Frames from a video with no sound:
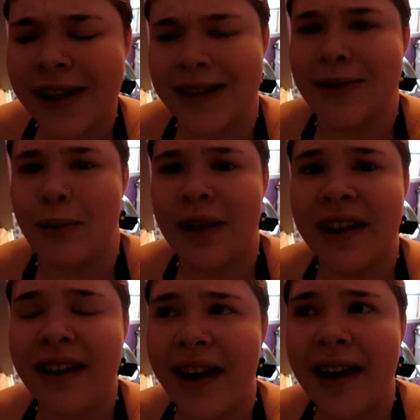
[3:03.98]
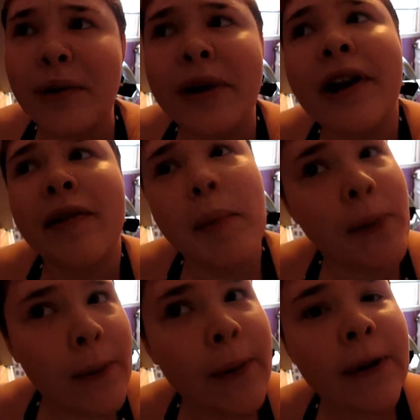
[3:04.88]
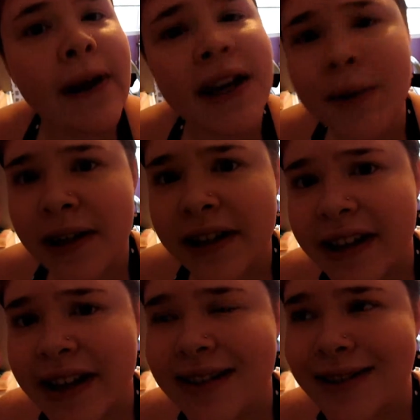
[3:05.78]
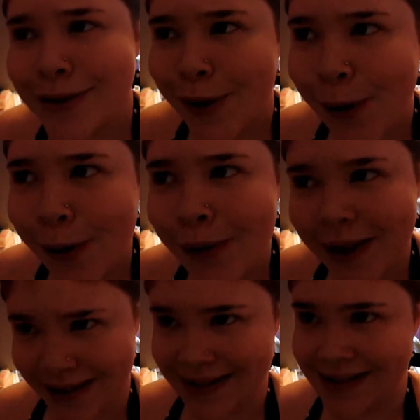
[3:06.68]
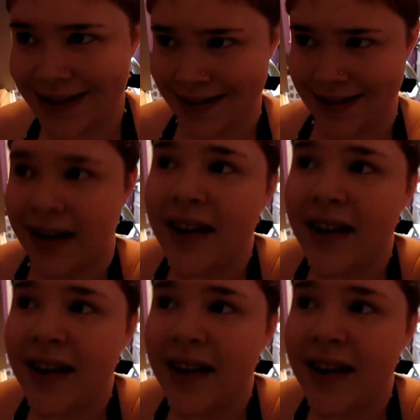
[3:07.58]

like swimming and we don't have a pool anywhere near us, so this is